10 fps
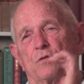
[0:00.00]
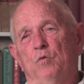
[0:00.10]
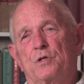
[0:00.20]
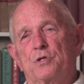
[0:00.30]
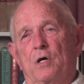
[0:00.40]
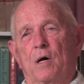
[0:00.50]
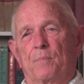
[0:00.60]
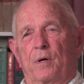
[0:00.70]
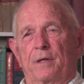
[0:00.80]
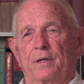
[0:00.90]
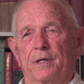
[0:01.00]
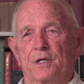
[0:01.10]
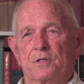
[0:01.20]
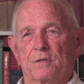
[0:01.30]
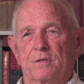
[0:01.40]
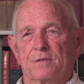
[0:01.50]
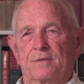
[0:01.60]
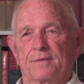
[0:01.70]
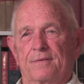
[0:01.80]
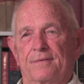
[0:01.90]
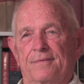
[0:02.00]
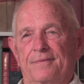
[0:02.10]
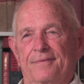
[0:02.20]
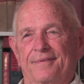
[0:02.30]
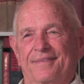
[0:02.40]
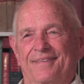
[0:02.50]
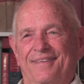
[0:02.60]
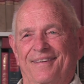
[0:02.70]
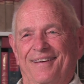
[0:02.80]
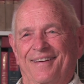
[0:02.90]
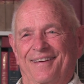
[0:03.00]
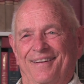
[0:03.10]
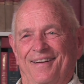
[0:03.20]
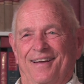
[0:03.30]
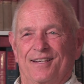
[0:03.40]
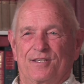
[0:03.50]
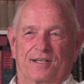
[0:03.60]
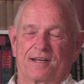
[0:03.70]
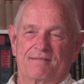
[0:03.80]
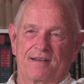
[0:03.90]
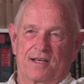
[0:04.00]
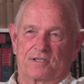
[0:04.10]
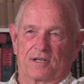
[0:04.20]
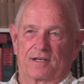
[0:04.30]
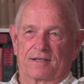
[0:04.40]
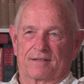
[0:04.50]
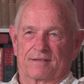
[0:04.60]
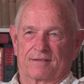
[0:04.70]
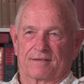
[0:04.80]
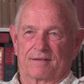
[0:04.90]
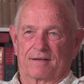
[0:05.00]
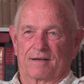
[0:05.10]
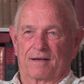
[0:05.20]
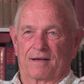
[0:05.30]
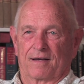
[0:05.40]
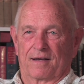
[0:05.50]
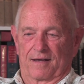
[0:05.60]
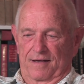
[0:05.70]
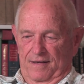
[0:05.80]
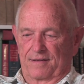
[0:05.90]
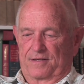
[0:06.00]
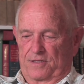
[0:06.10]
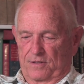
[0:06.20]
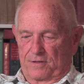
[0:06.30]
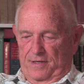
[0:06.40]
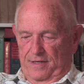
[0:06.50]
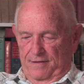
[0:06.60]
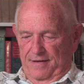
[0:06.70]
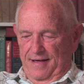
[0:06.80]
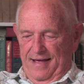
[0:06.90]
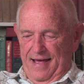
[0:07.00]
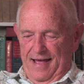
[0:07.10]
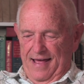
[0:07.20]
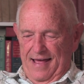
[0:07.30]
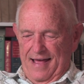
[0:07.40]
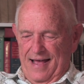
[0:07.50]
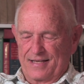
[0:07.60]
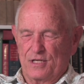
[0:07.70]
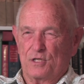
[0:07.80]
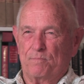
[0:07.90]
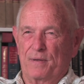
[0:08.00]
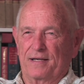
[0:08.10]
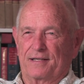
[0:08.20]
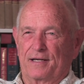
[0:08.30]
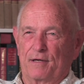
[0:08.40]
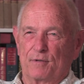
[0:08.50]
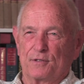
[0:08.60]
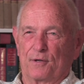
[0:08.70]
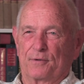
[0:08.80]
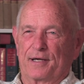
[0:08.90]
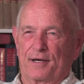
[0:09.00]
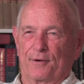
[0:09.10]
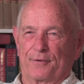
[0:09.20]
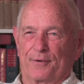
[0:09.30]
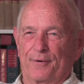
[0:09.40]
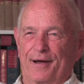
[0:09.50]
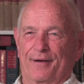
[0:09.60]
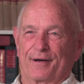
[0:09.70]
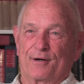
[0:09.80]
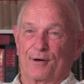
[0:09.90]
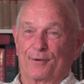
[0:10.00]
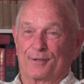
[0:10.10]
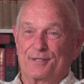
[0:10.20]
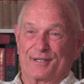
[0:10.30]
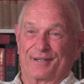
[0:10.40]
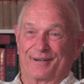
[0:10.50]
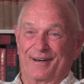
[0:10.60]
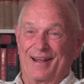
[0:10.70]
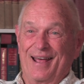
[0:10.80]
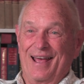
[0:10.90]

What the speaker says: "What's your operating initials?" Mm-hmm. And I said, "S.A." And he said, "Okay." I suspected he was going to get on the ground and call the center and